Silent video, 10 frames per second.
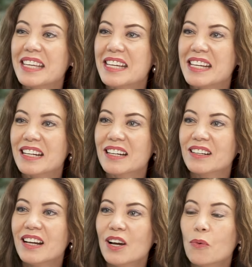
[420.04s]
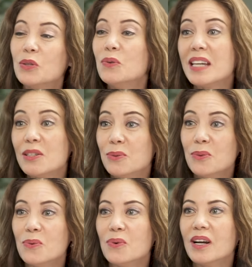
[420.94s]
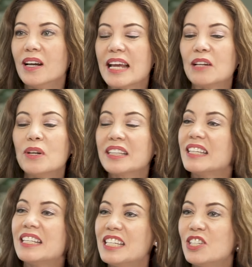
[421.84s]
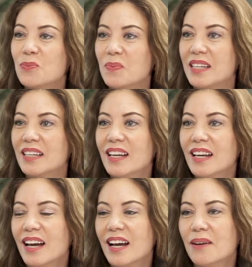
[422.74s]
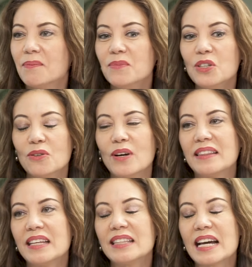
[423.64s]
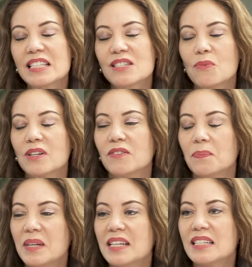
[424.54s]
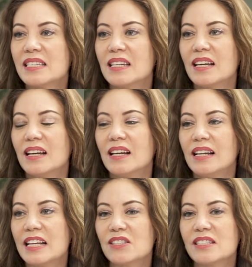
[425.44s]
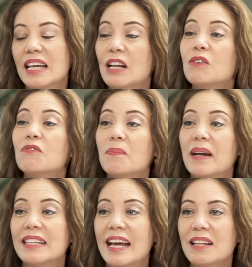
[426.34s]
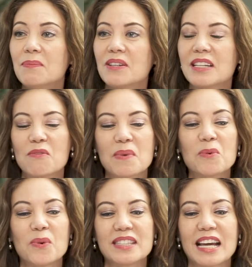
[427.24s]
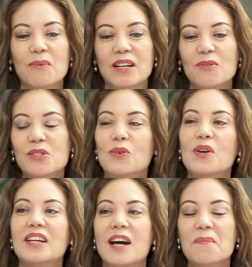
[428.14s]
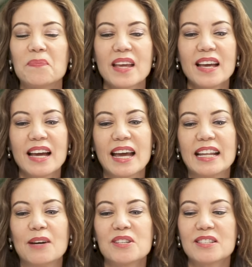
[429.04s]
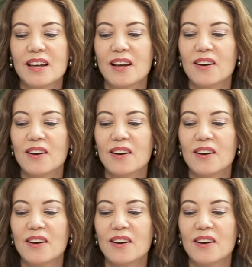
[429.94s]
they here, what do they do, and what can they teach me? You know, I think that's one of the biggest lessons I learned from my dad, because I remember one time when I was growing up and I was